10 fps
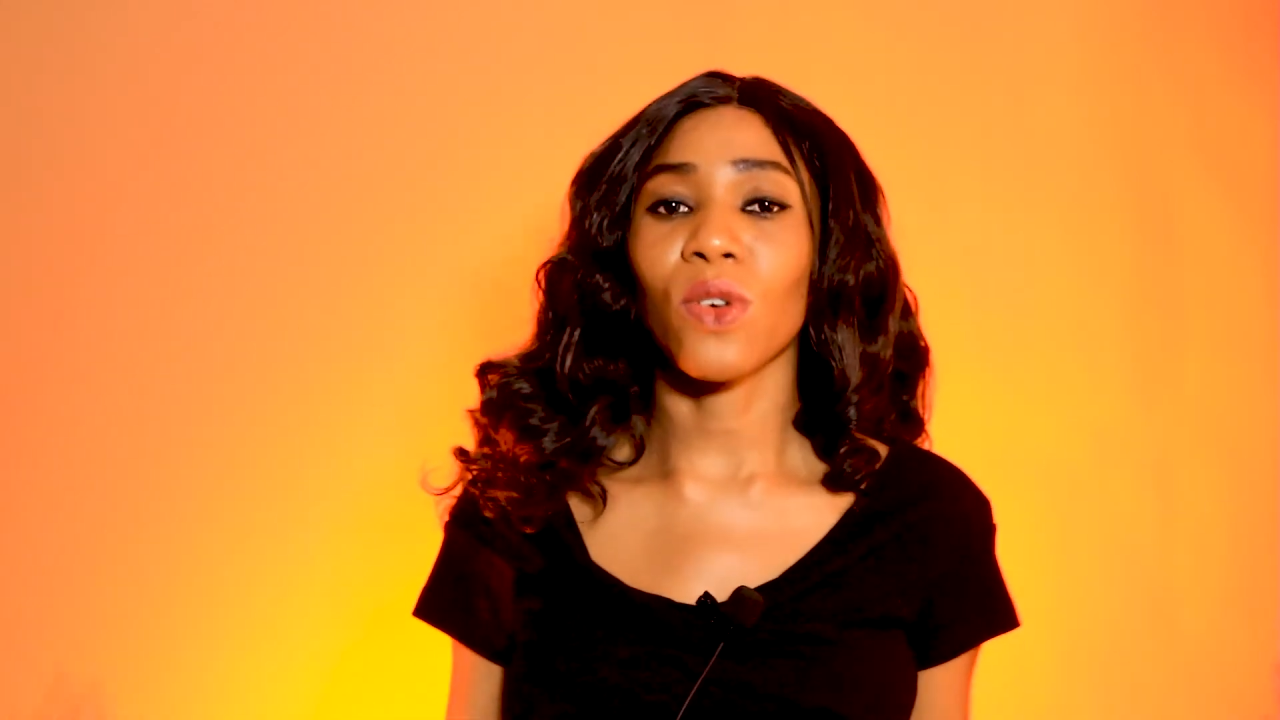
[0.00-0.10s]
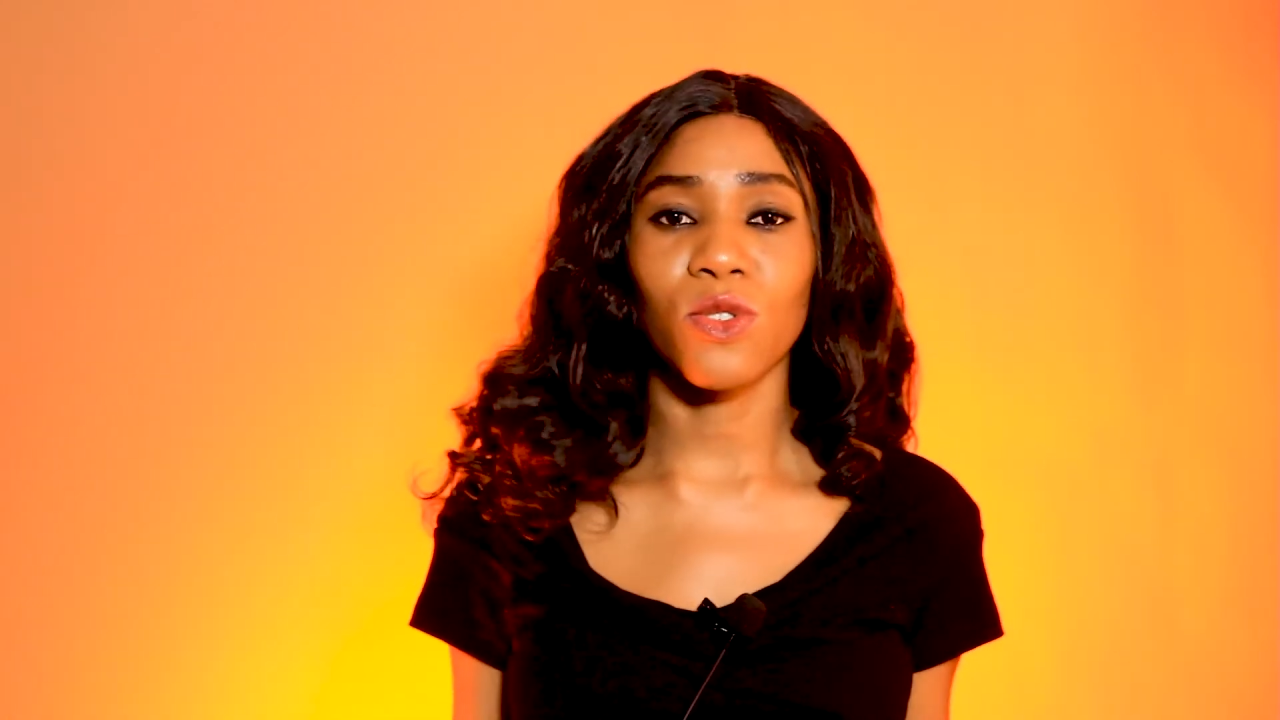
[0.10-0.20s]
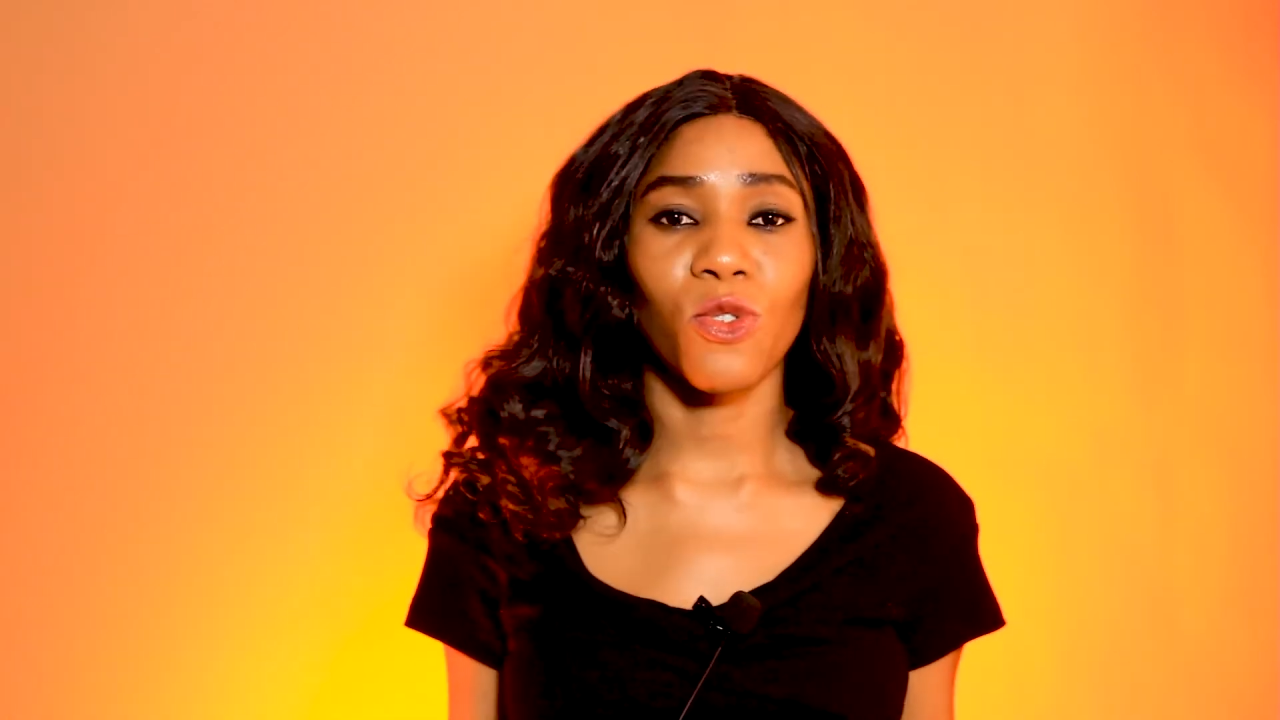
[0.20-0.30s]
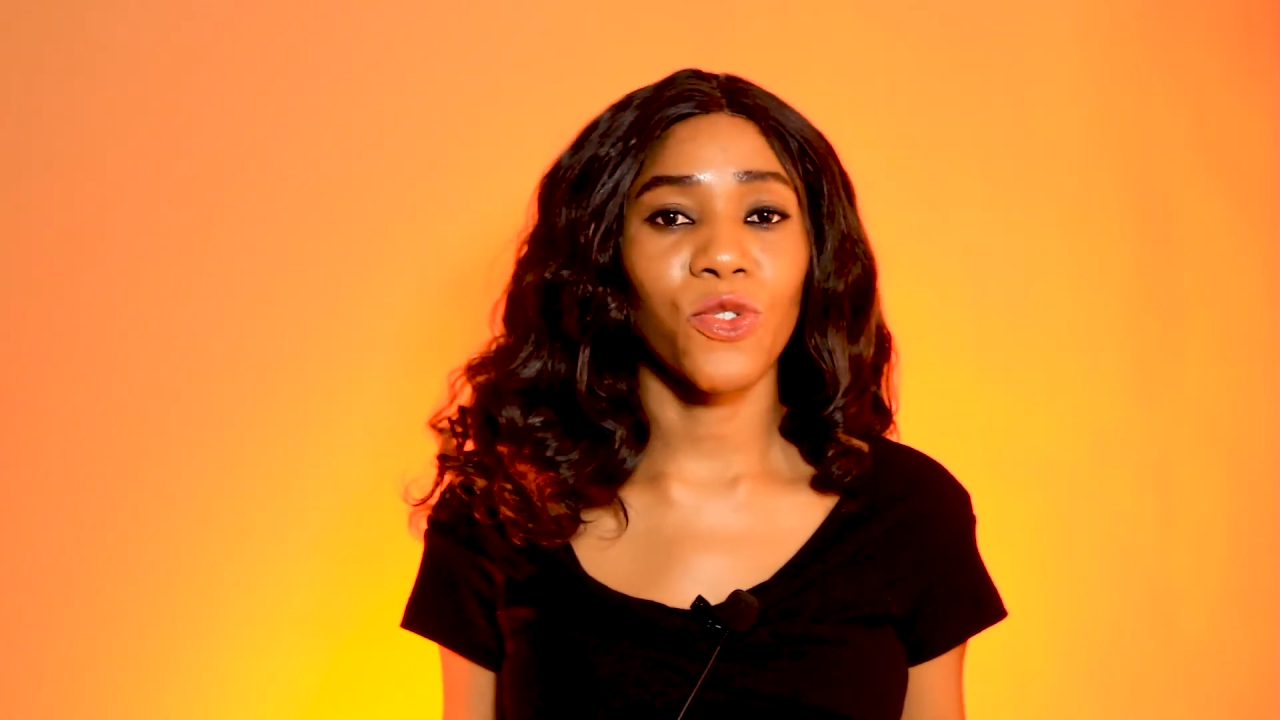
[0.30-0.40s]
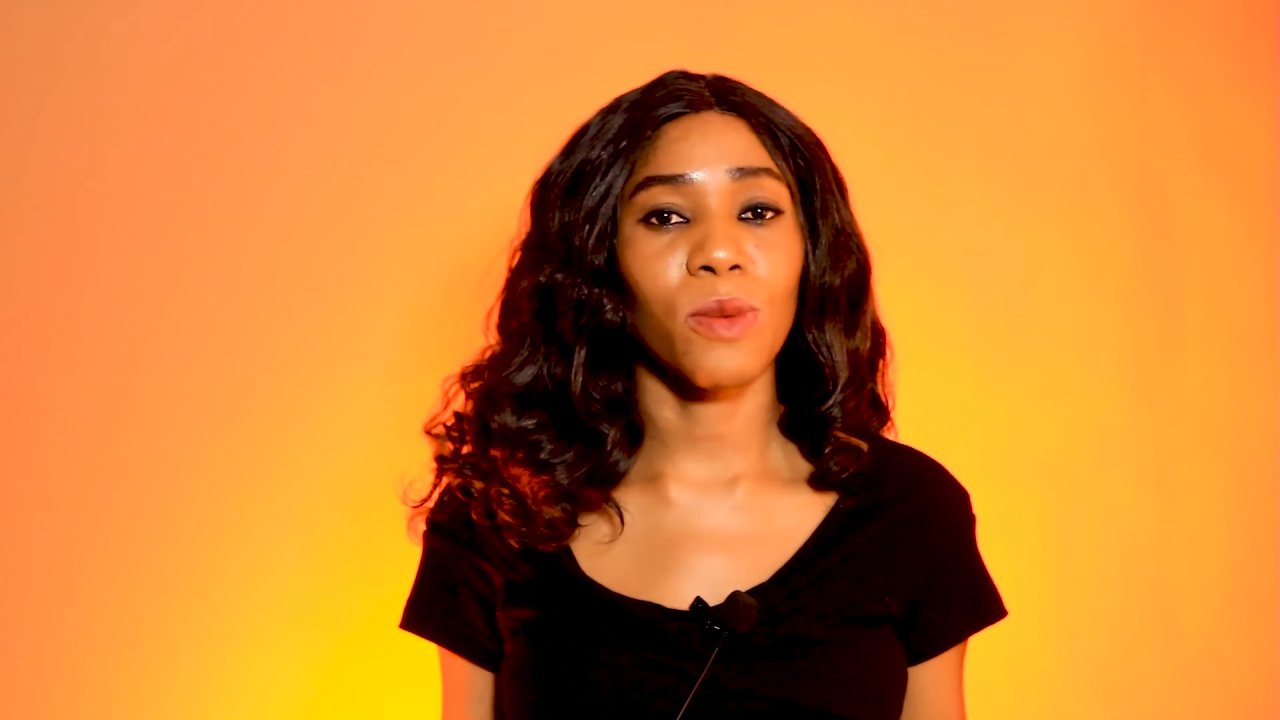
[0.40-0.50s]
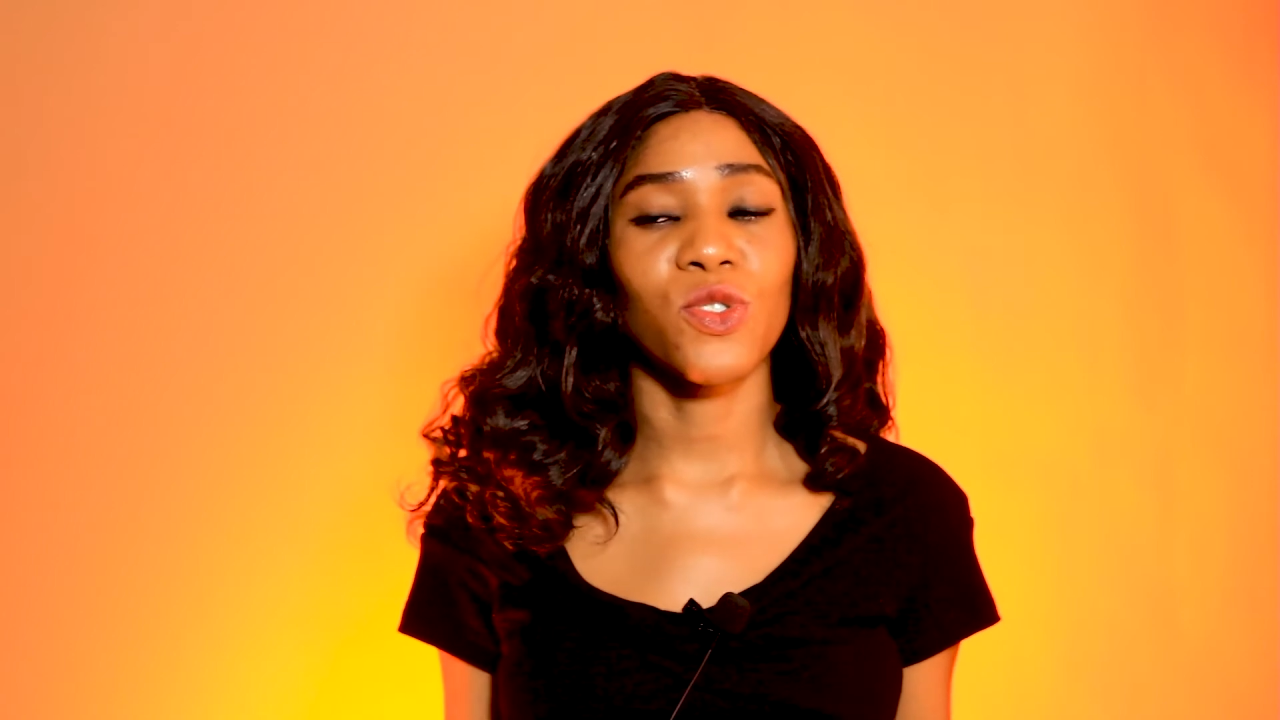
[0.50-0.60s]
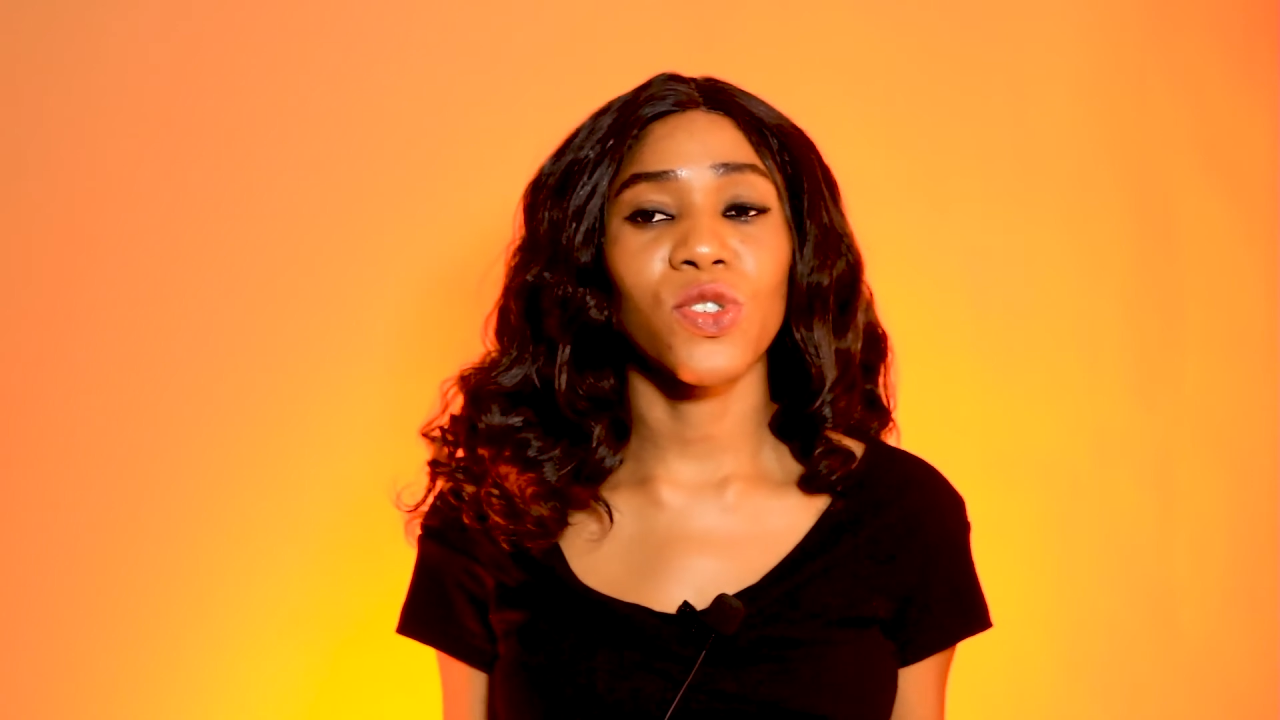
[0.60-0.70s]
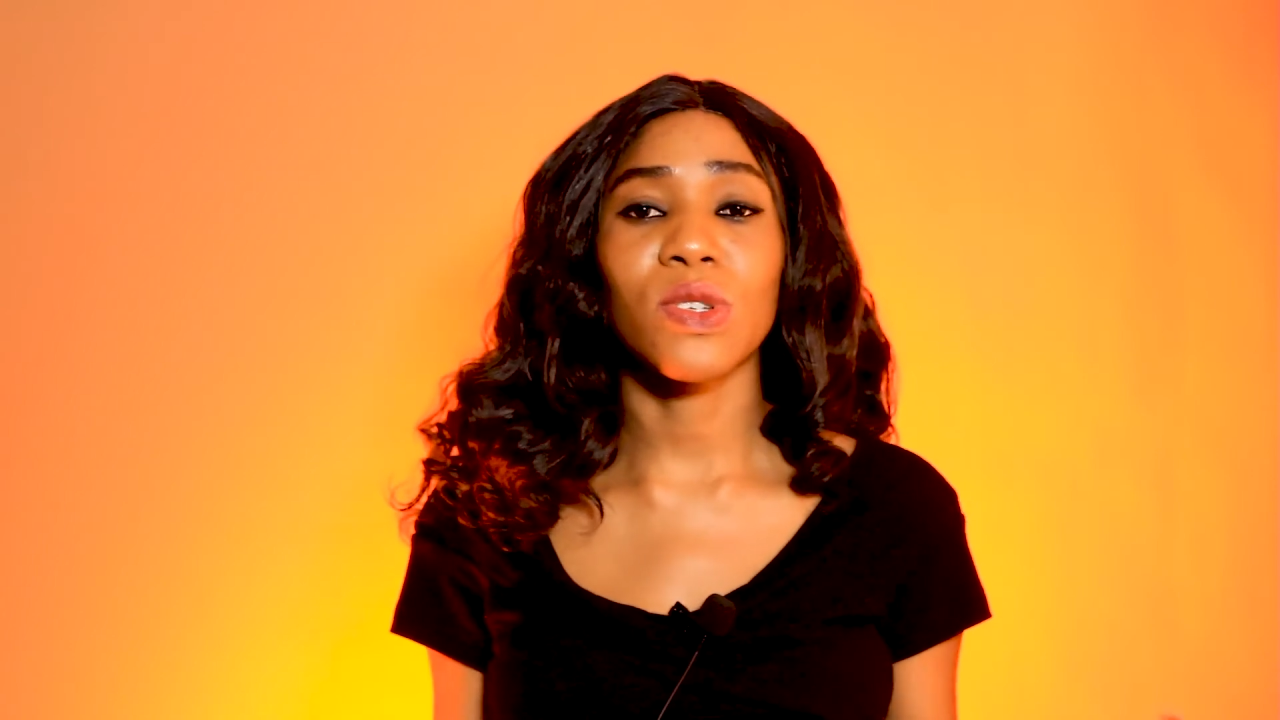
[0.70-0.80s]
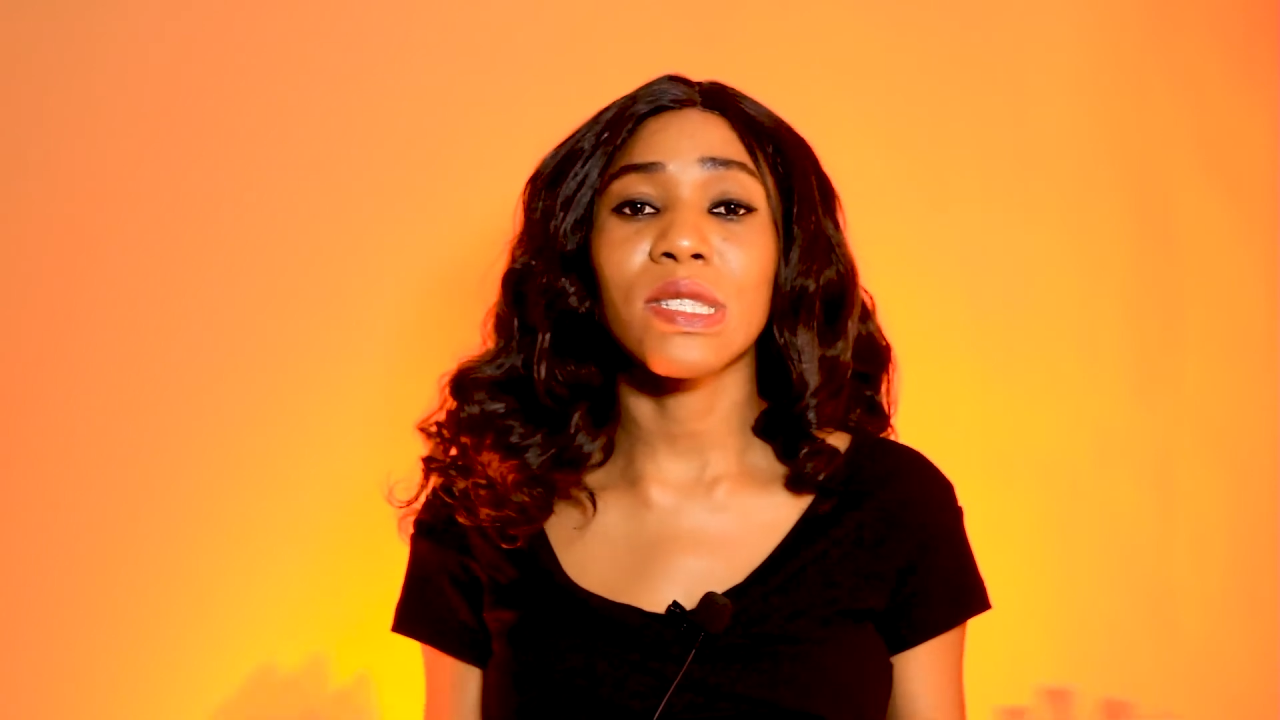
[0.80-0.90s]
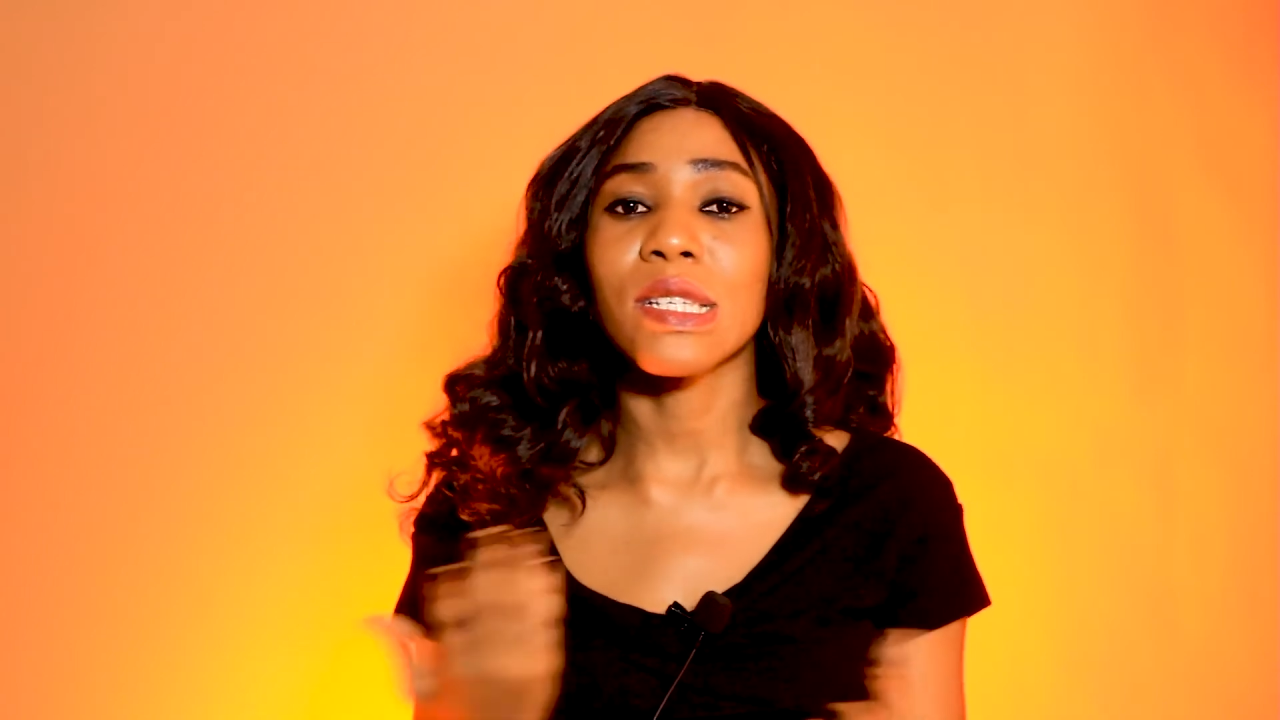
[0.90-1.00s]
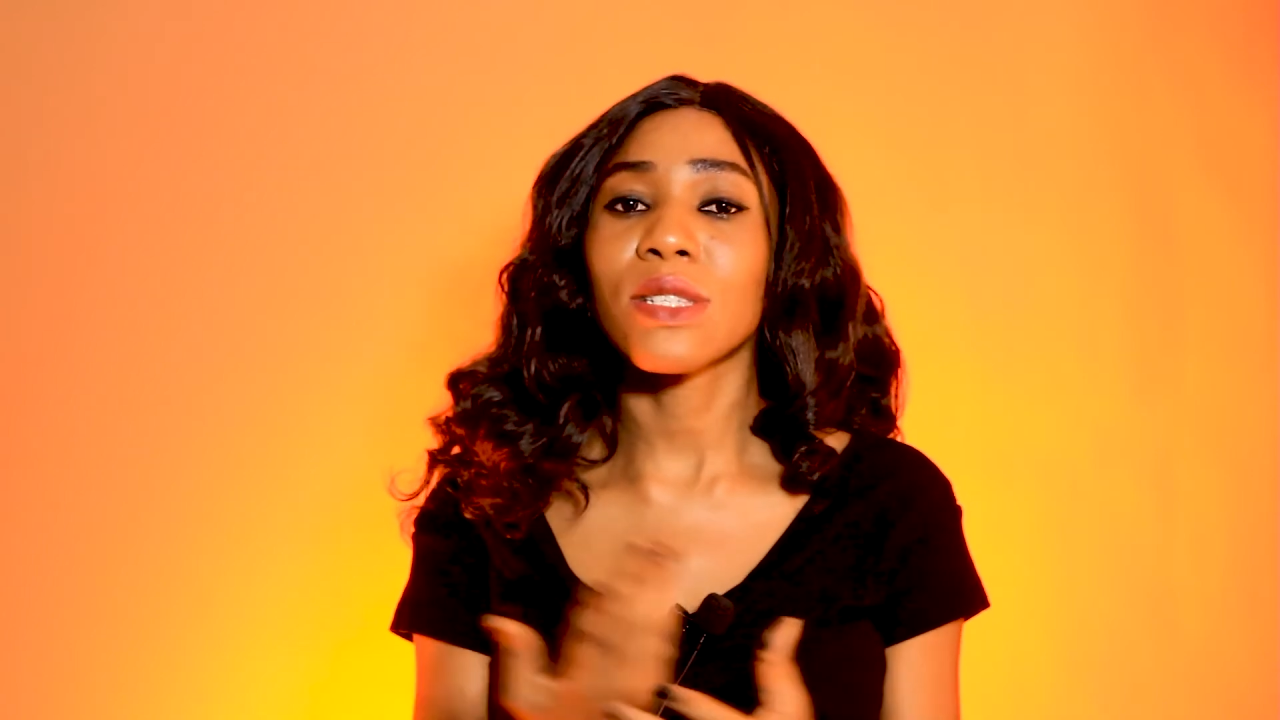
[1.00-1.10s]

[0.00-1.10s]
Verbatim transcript: also from Josie.